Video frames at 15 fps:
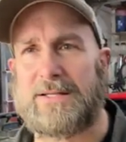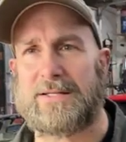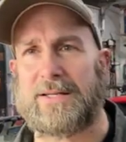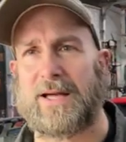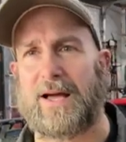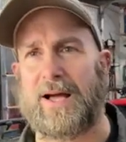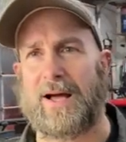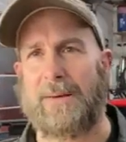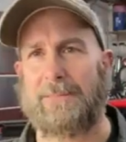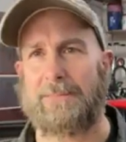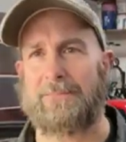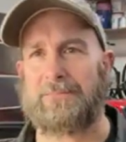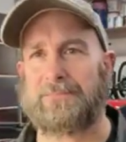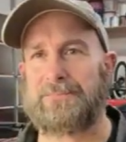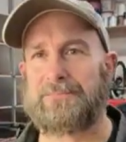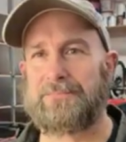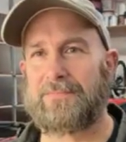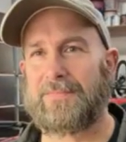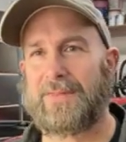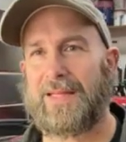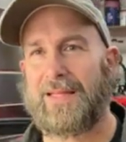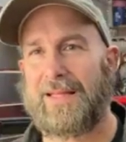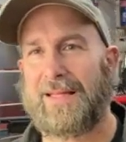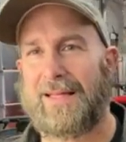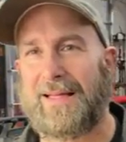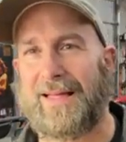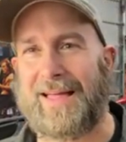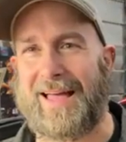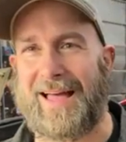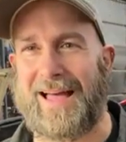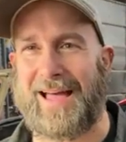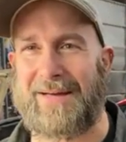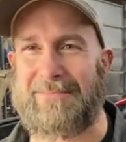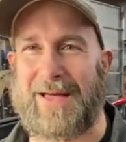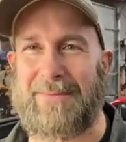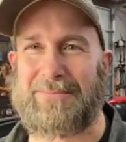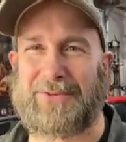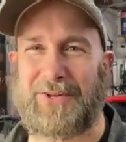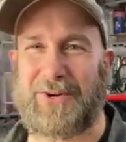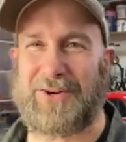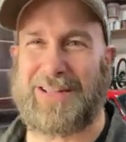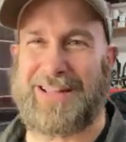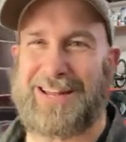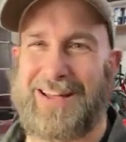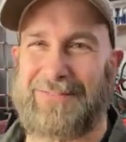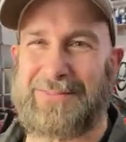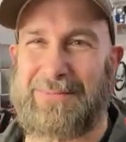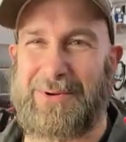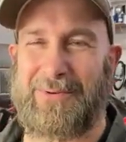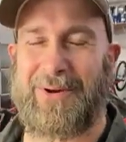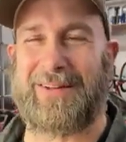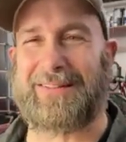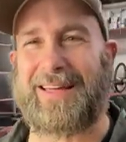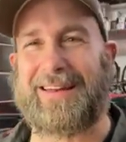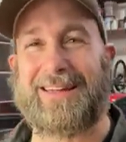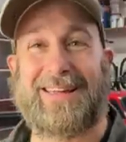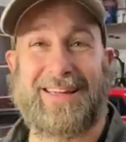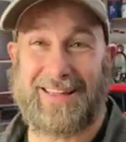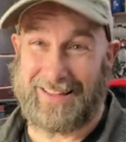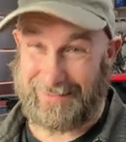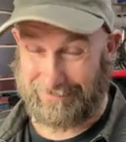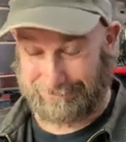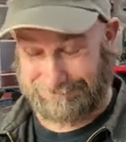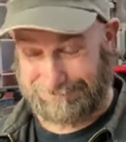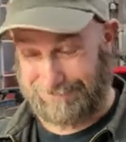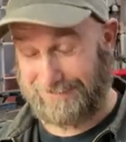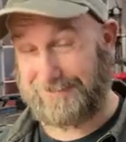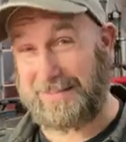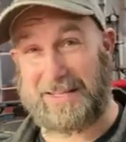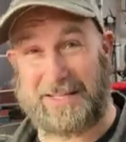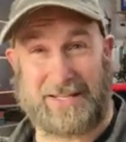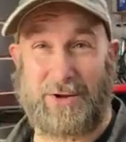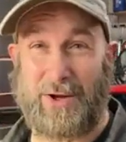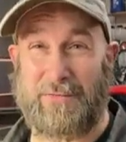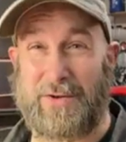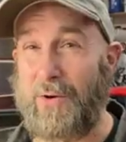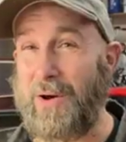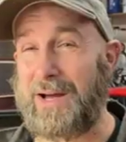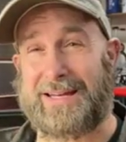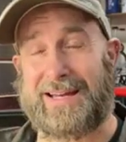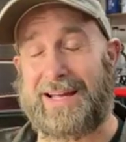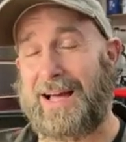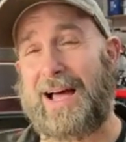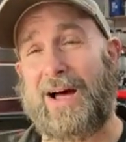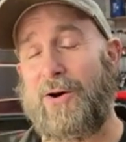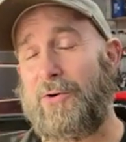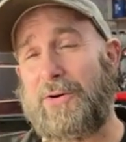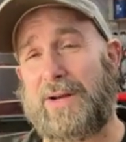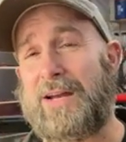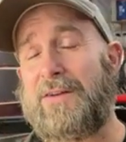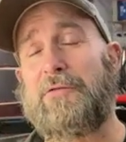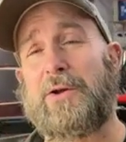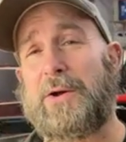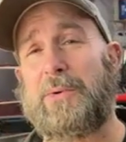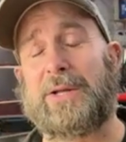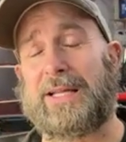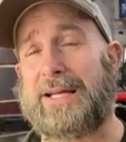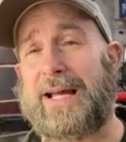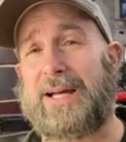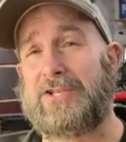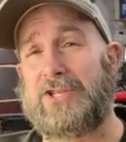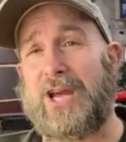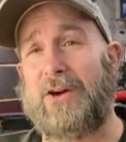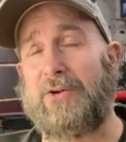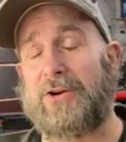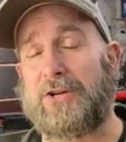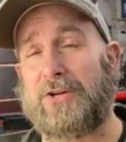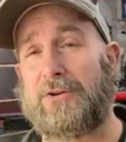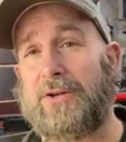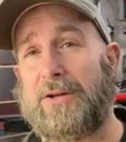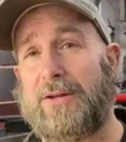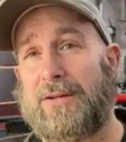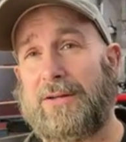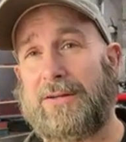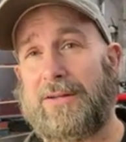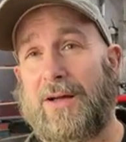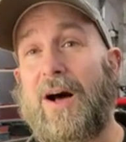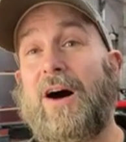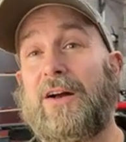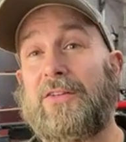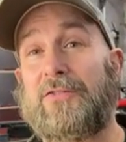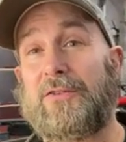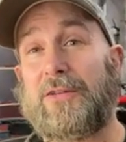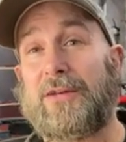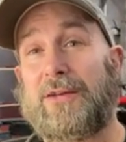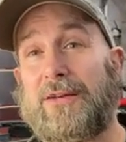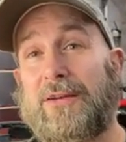I'm not dirty enough to be wearing that. You have no idea how infrequently I shower, dude. Honestly.